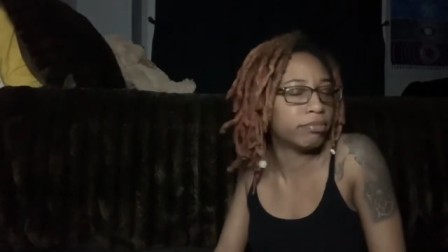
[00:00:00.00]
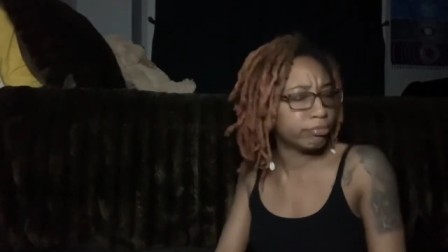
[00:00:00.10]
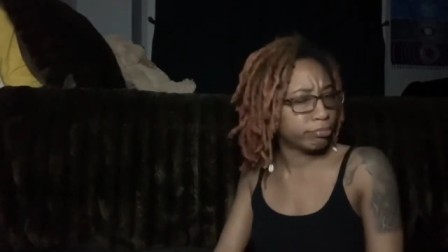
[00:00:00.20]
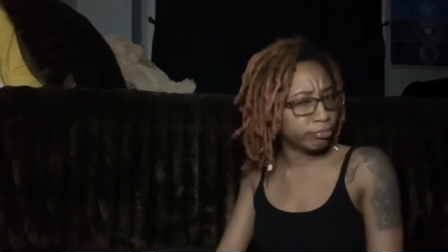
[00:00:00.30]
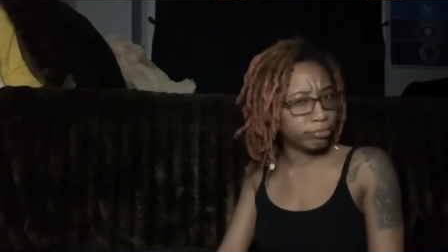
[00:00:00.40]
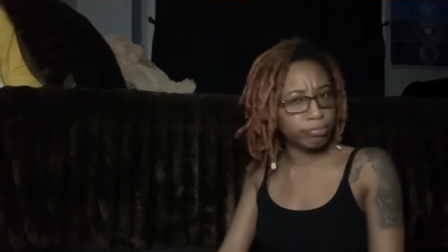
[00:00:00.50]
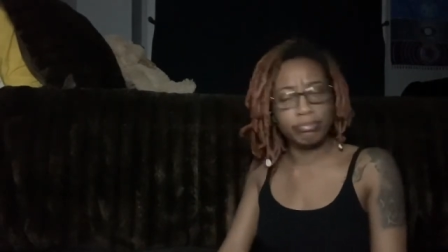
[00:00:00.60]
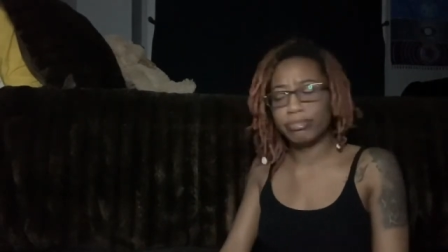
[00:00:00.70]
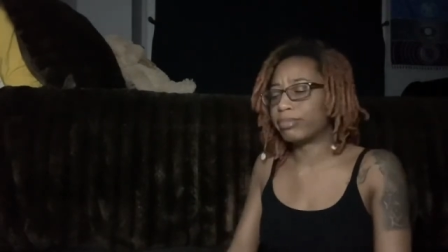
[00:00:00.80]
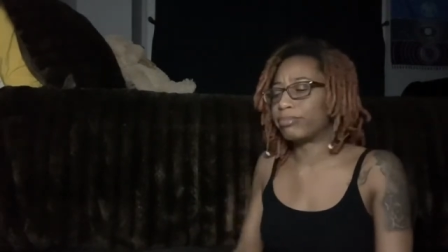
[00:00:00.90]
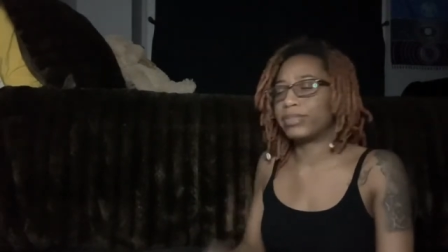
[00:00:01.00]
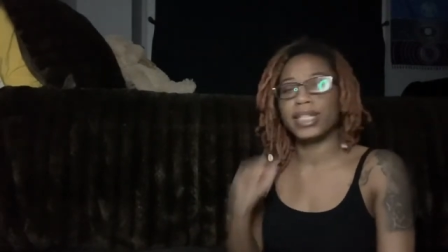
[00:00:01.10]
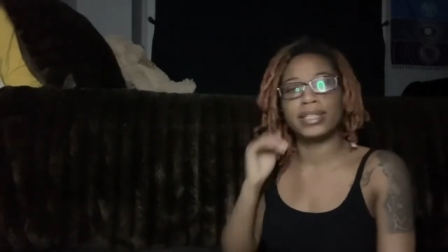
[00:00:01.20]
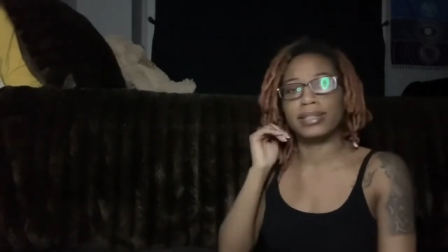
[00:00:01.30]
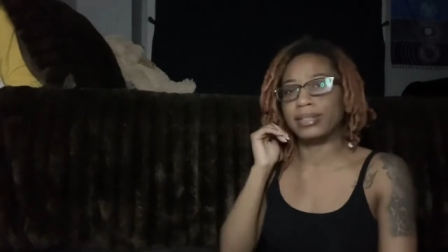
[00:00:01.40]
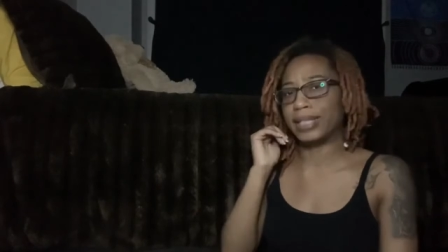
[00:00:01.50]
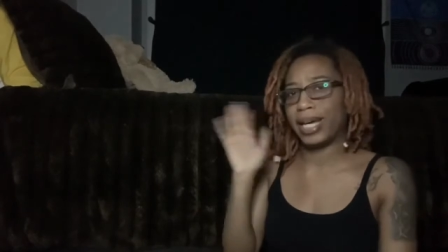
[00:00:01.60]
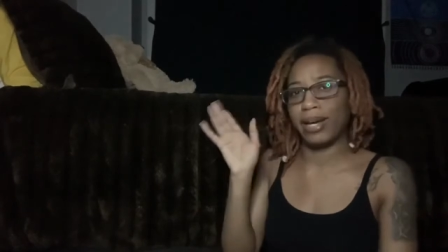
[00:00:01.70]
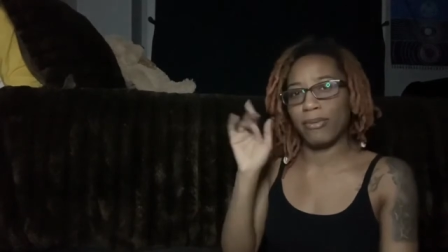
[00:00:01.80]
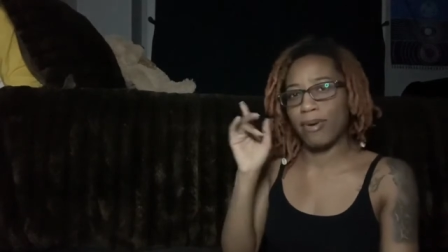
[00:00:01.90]
Mm just
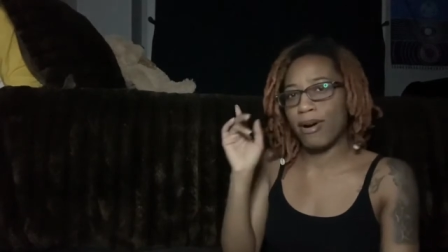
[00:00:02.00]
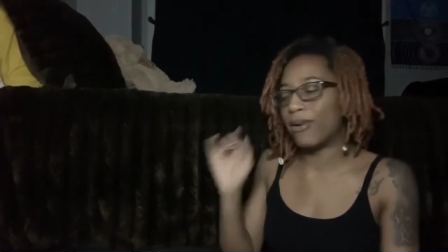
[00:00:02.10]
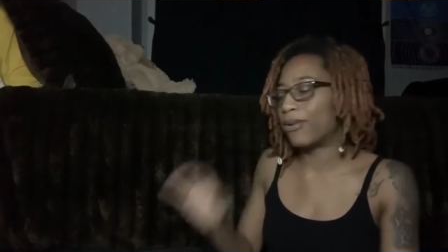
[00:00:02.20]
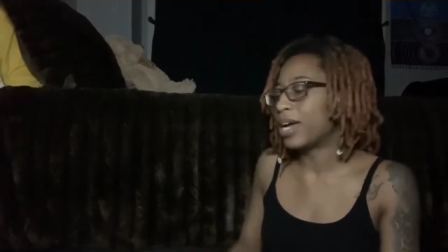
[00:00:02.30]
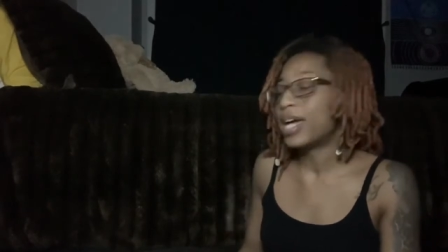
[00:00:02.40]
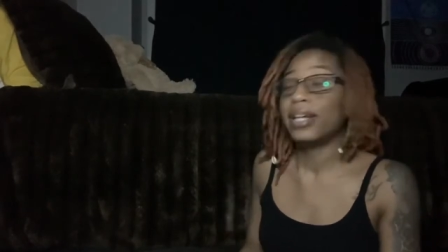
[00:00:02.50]
dead wrong.